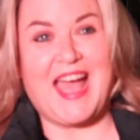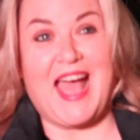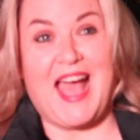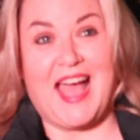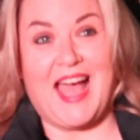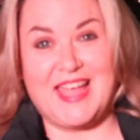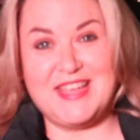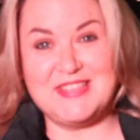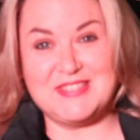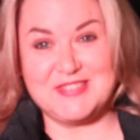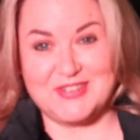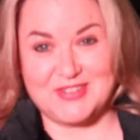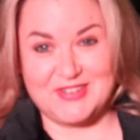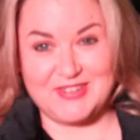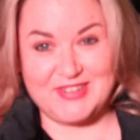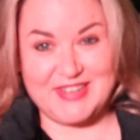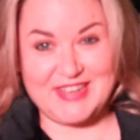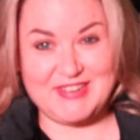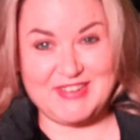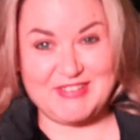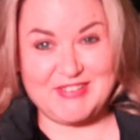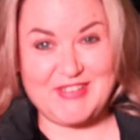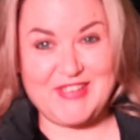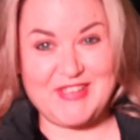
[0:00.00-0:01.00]
I
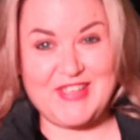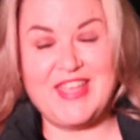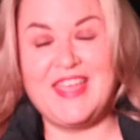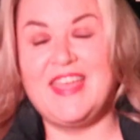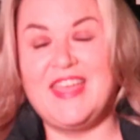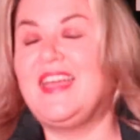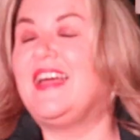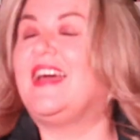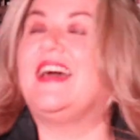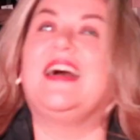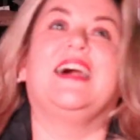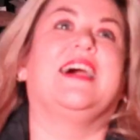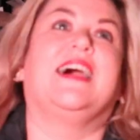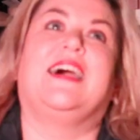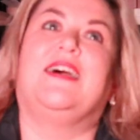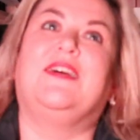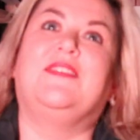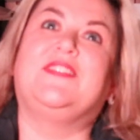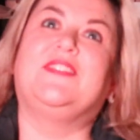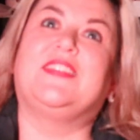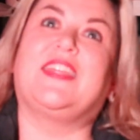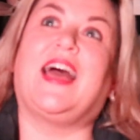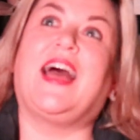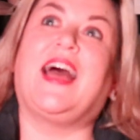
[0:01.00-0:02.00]
certainly do,
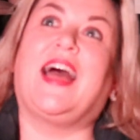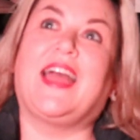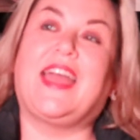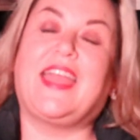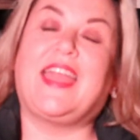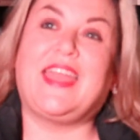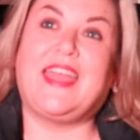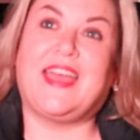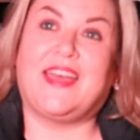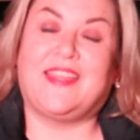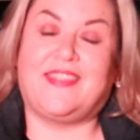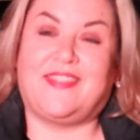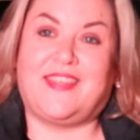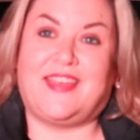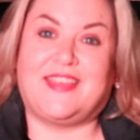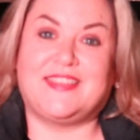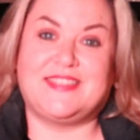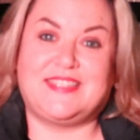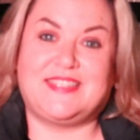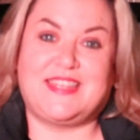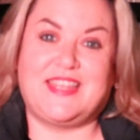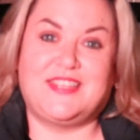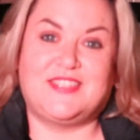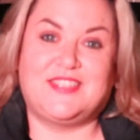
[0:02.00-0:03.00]
and I at
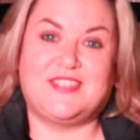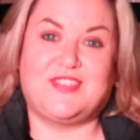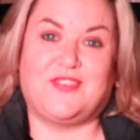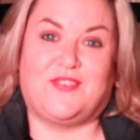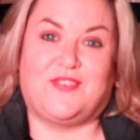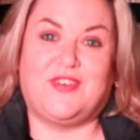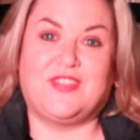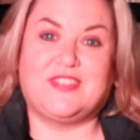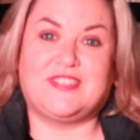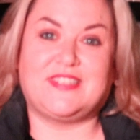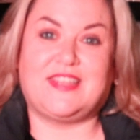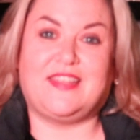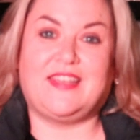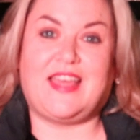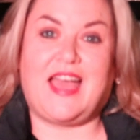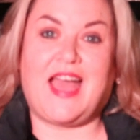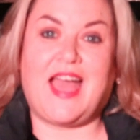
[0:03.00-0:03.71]
that stage thought,